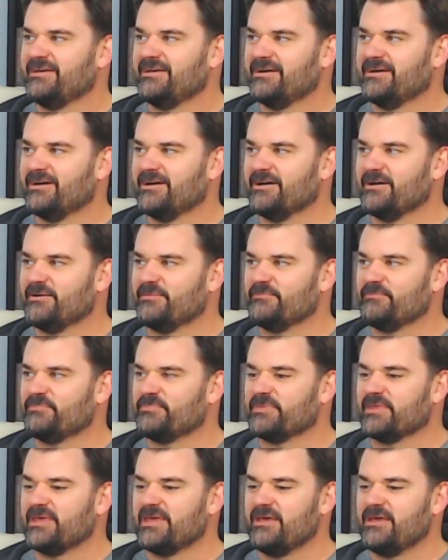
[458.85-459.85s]

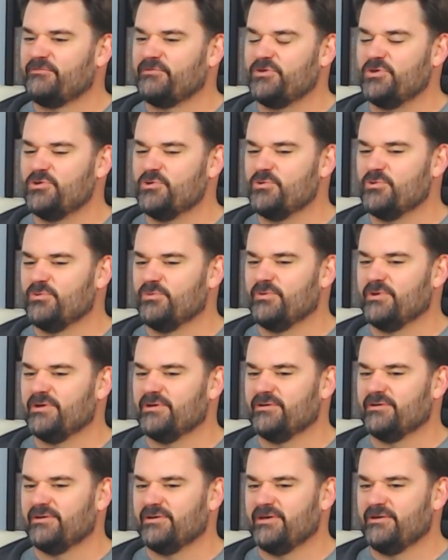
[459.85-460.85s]
if you
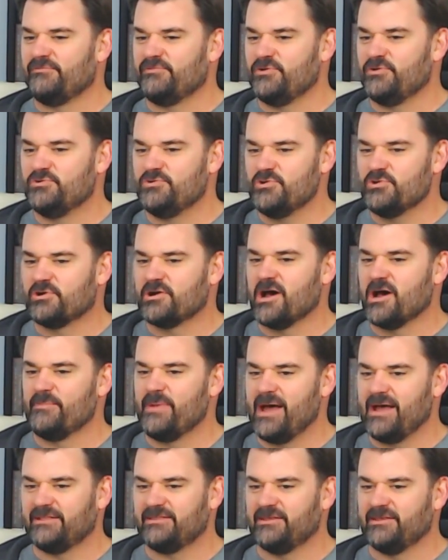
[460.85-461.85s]
do come
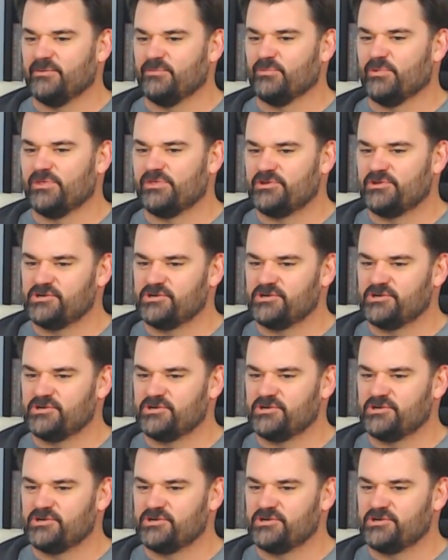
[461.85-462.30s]
at them with